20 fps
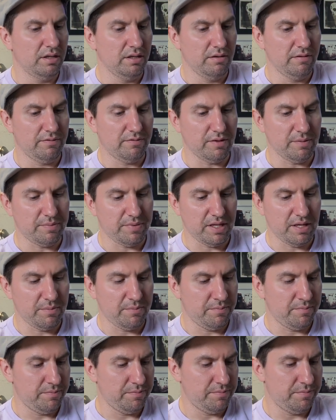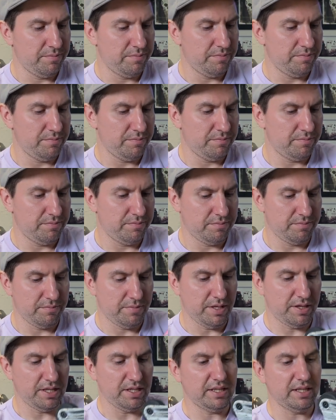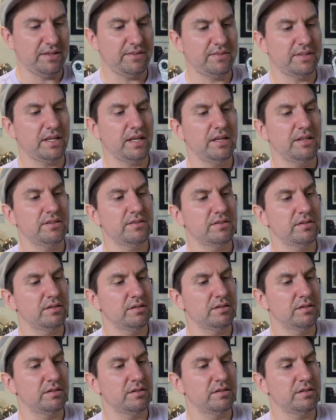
flip them. I think that's the case.